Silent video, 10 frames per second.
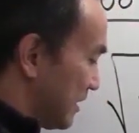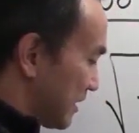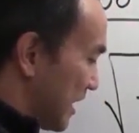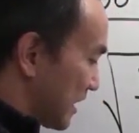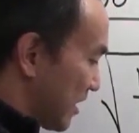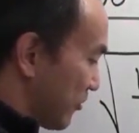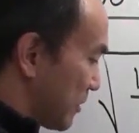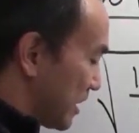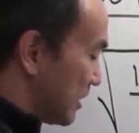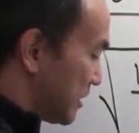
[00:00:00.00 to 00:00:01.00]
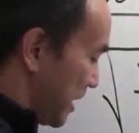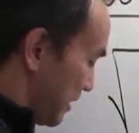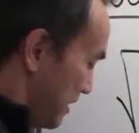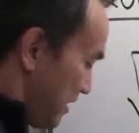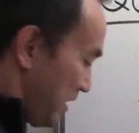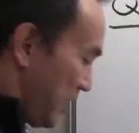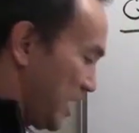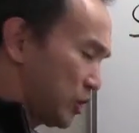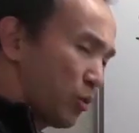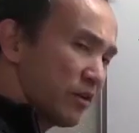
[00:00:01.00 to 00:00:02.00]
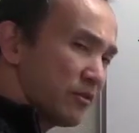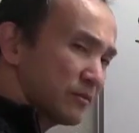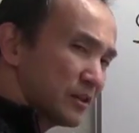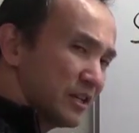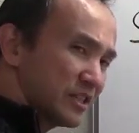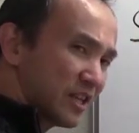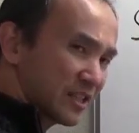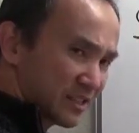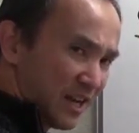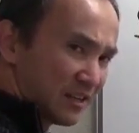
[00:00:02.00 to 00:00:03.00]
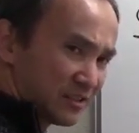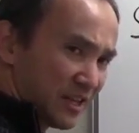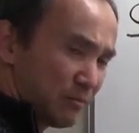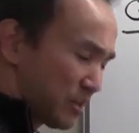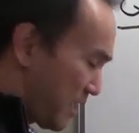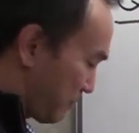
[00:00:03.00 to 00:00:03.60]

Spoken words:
That's giving me 10. And square root of 36 at the same time.